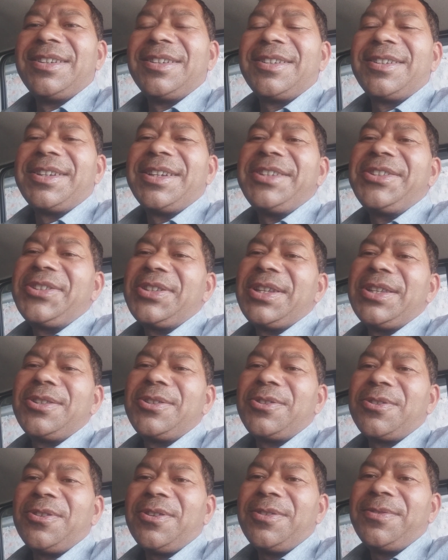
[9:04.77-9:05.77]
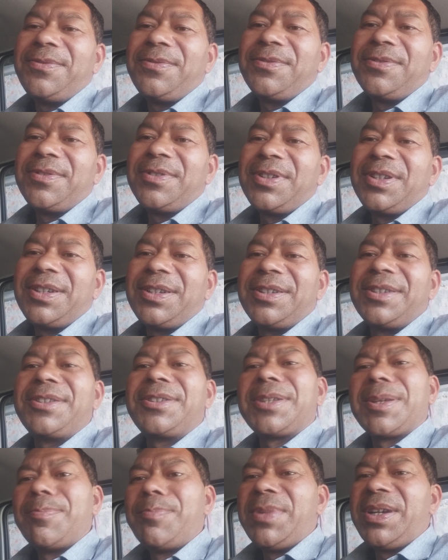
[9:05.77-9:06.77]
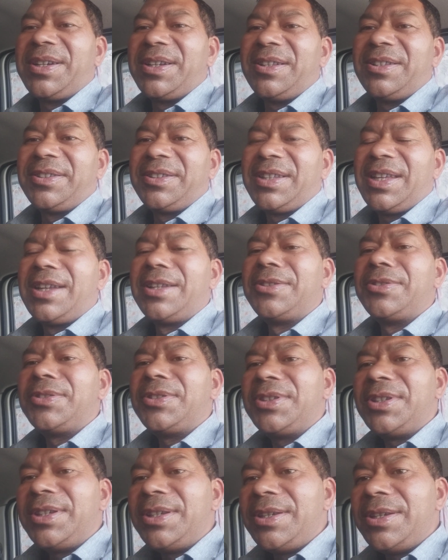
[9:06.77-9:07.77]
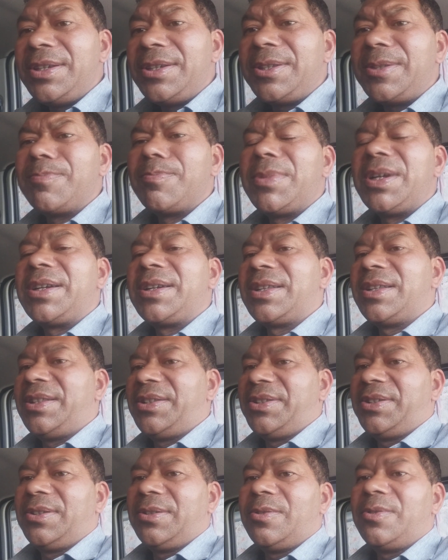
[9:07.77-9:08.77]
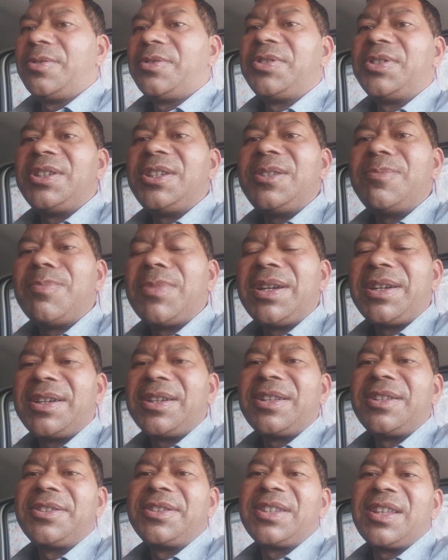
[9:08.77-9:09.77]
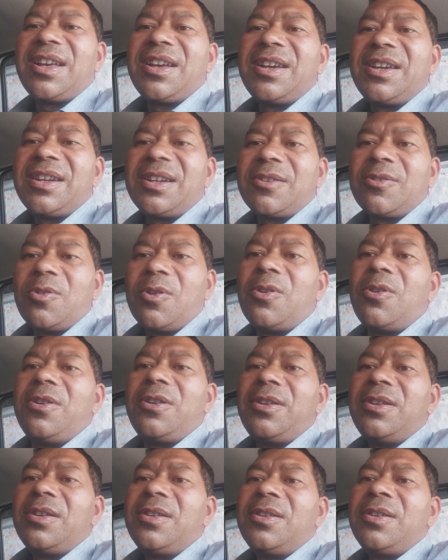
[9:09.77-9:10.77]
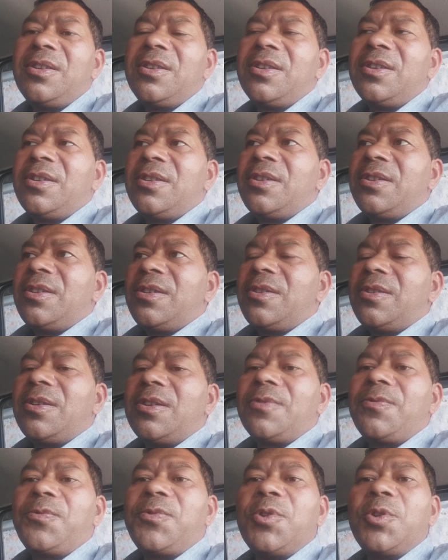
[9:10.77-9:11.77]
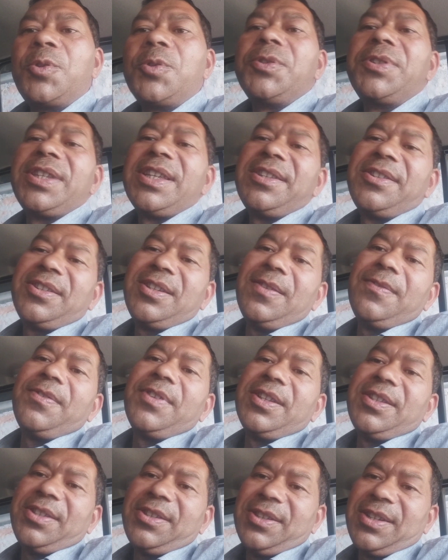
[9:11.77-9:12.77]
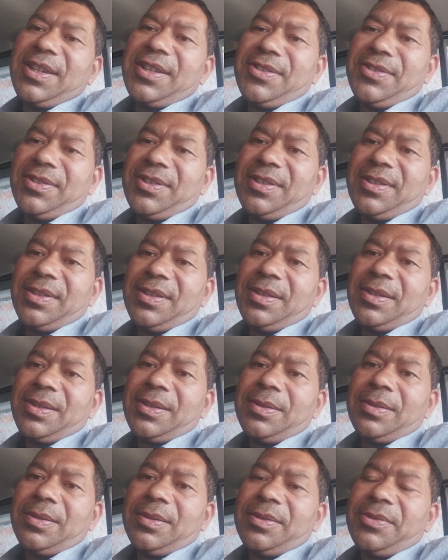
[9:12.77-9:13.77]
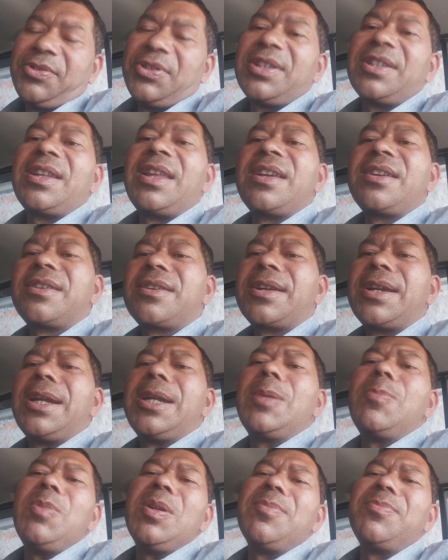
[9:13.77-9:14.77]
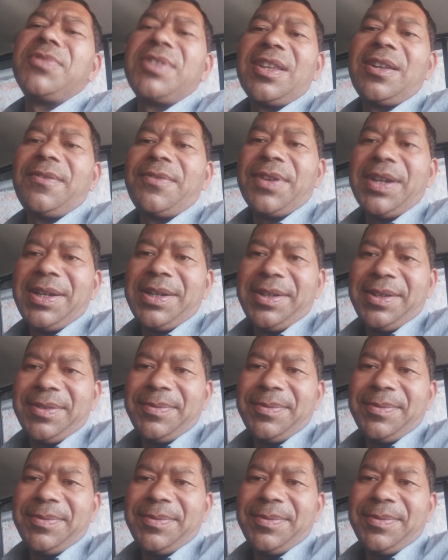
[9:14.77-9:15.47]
resistance of some metals, and these metals or these materials are called photosensitive resistance, just like cadmium sulfide.